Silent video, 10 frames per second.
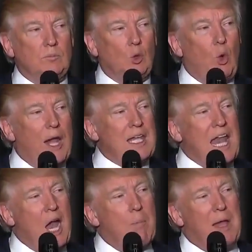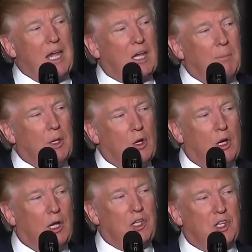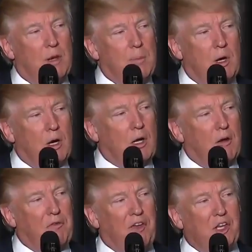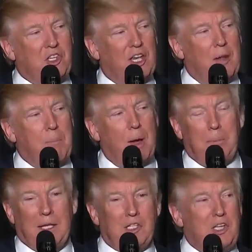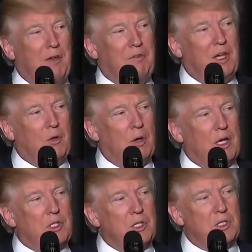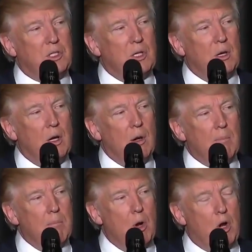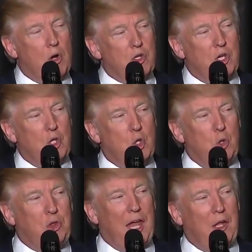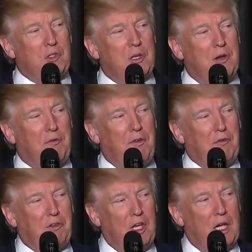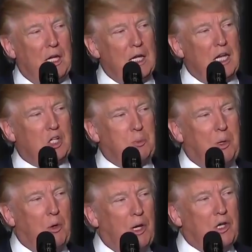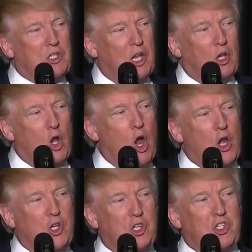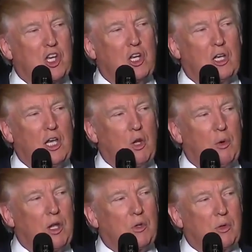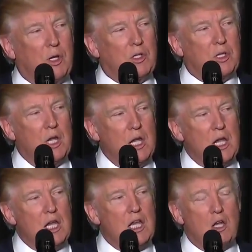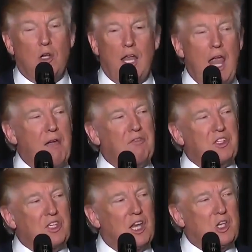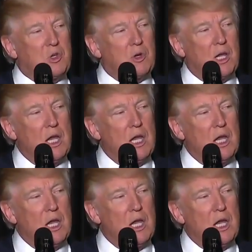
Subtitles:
Right now, many communities in America are facing a public safety crisis. Murders in 2015 experienced their largest single-year increase in nearly half a century.